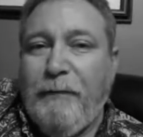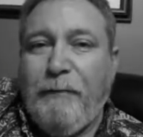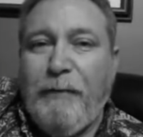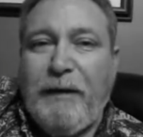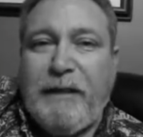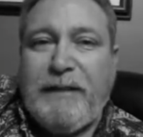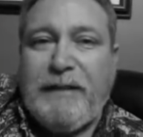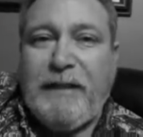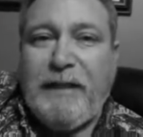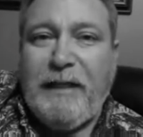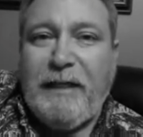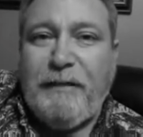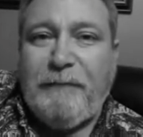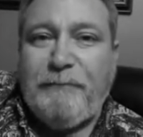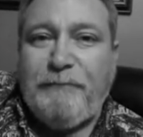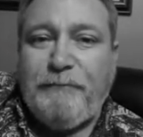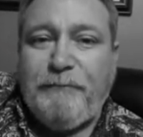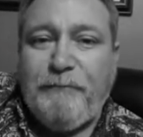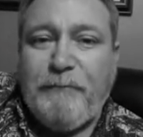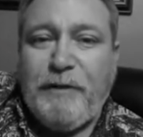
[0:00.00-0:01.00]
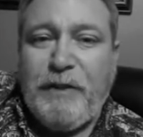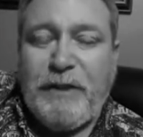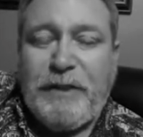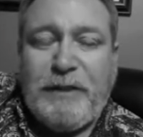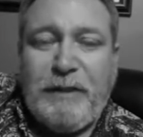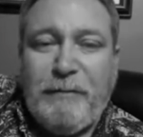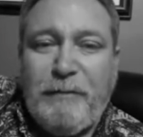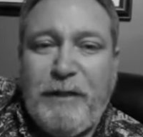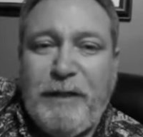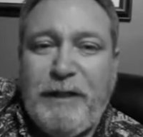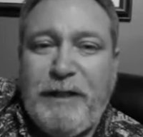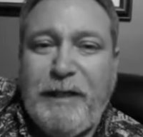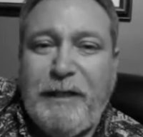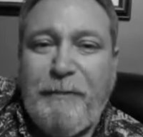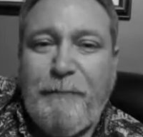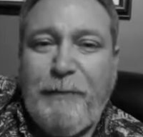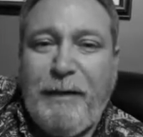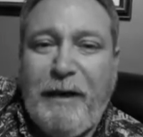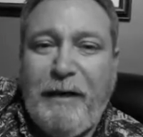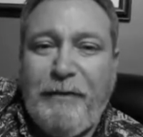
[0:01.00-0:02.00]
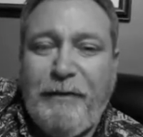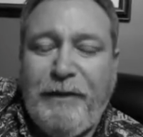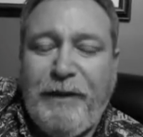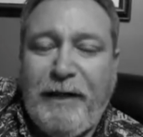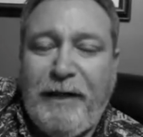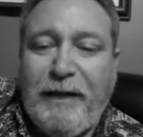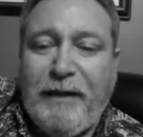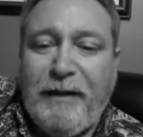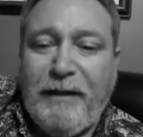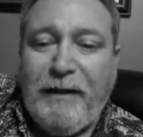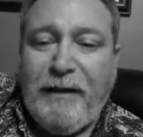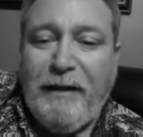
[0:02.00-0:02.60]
But just something to think about that,